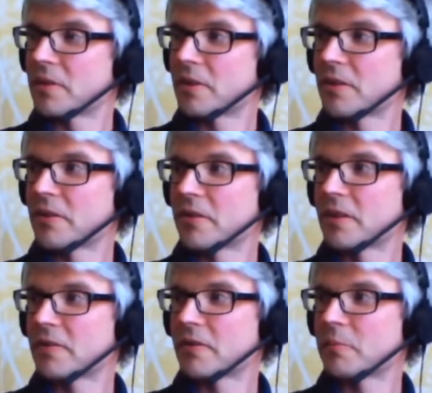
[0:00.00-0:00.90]
just kind of
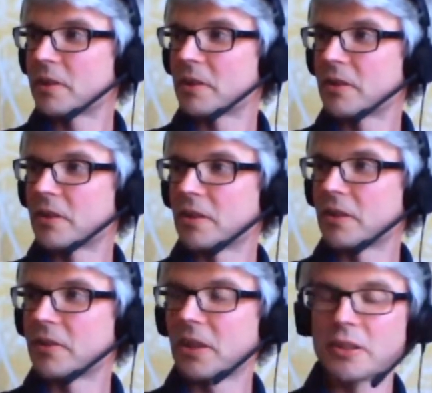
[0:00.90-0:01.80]
thinking from the
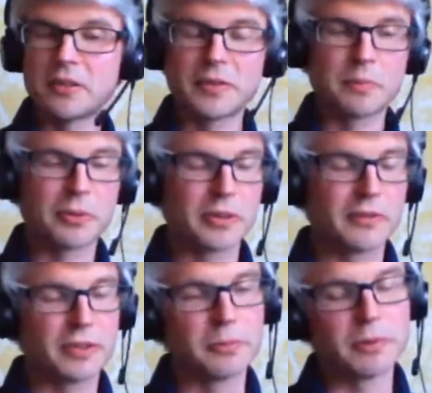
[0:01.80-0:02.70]
kind of COVID point
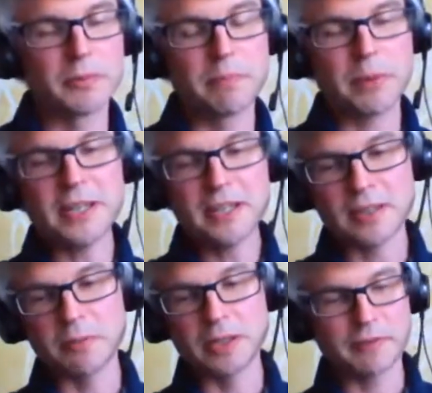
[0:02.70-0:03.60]
of view, where
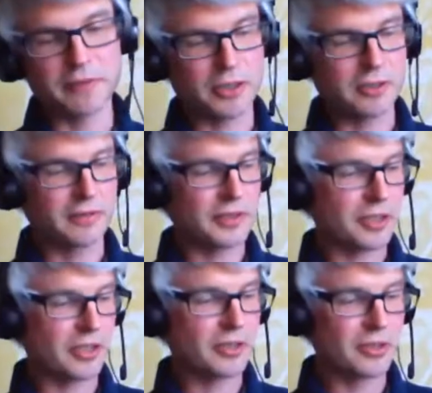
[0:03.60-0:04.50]
we have kind of,
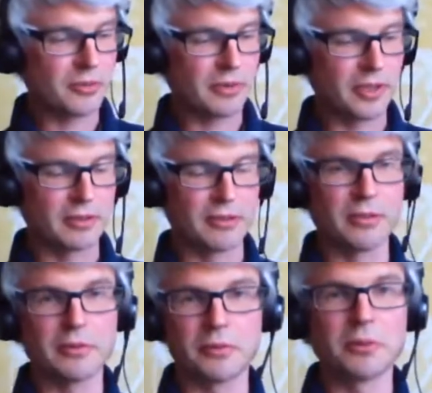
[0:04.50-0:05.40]
as a country and
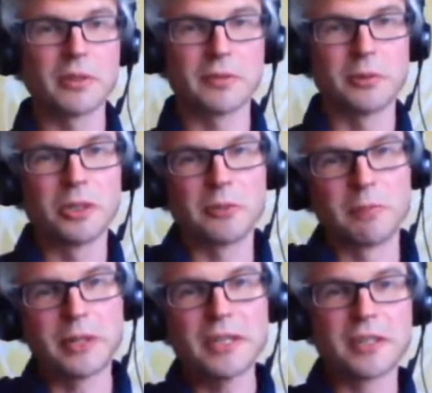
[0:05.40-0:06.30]
all over the world,
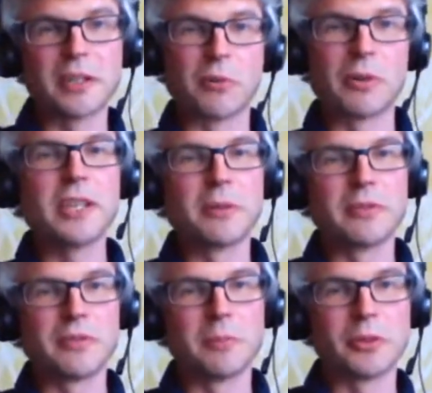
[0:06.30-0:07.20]
we've basically
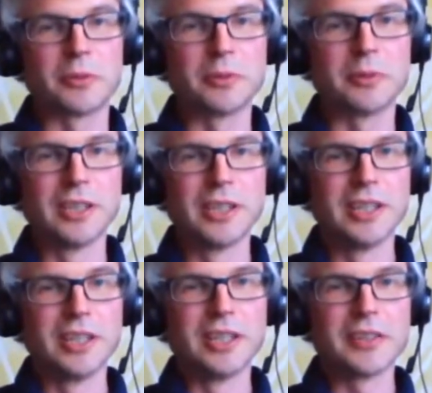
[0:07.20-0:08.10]
agreed with a model.
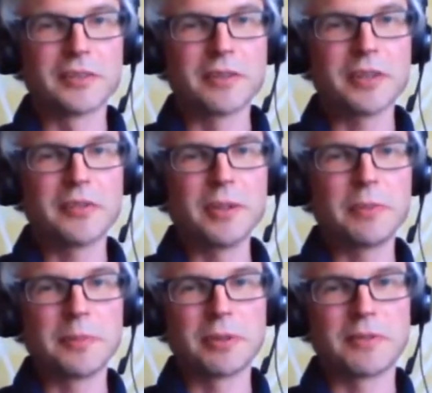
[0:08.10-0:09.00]
There's very few
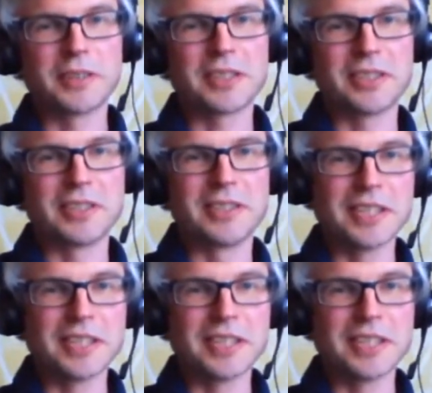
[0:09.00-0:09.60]
people have actually